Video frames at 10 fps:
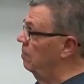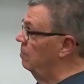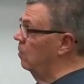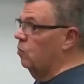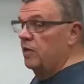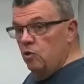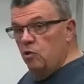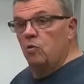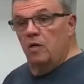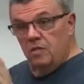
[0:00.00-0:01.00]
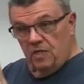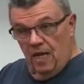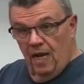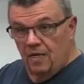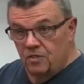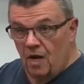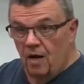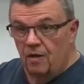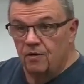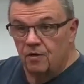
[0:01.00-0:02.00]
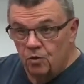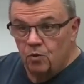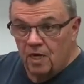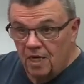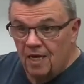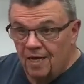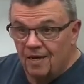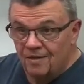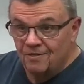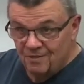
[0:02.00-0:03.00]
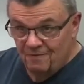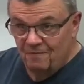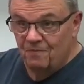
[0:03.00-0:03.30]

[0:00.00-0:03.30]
But when you understand, John, who he is,